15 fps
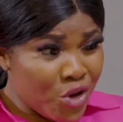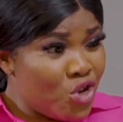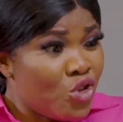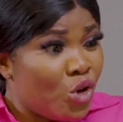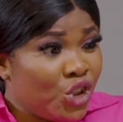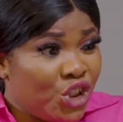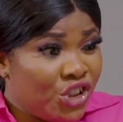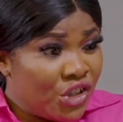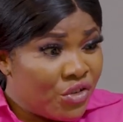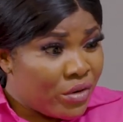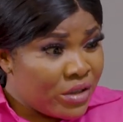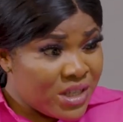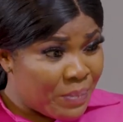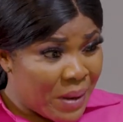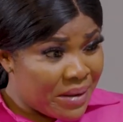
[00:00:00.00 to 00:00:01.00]
but you know she's a
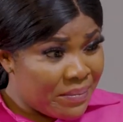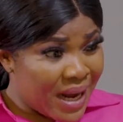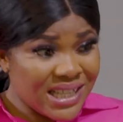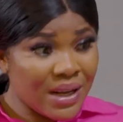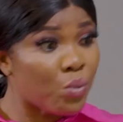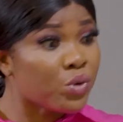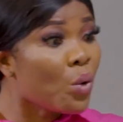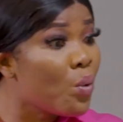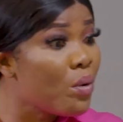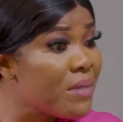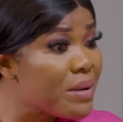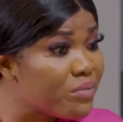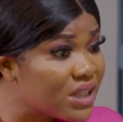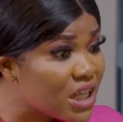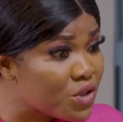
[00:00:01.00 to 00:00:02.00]
runs babe, and I wouldn't want
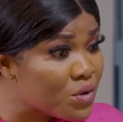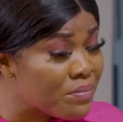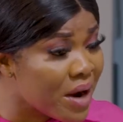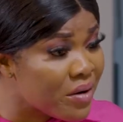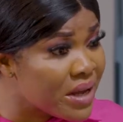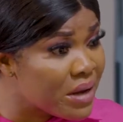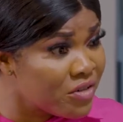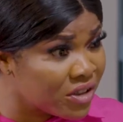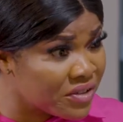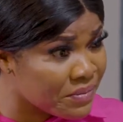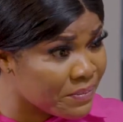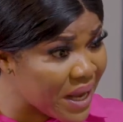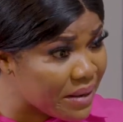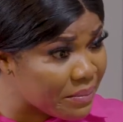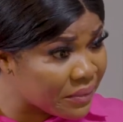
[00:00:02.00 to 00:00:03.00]
my brother to marry a
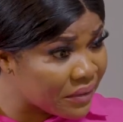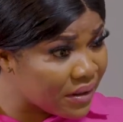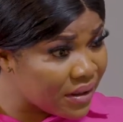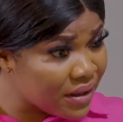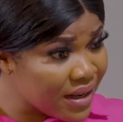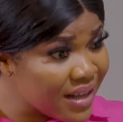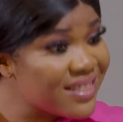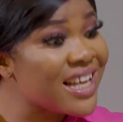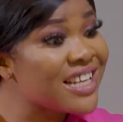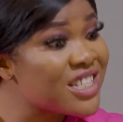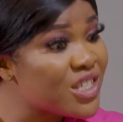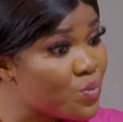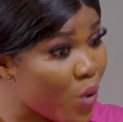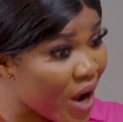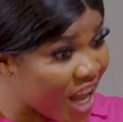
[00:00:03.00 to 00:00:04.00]
runs babe.
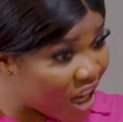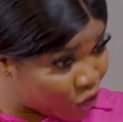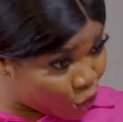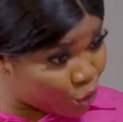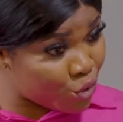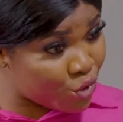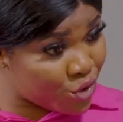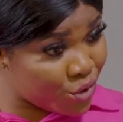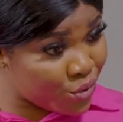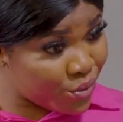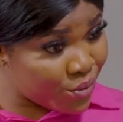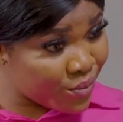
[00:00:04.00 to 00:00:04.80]
That is why I chose you.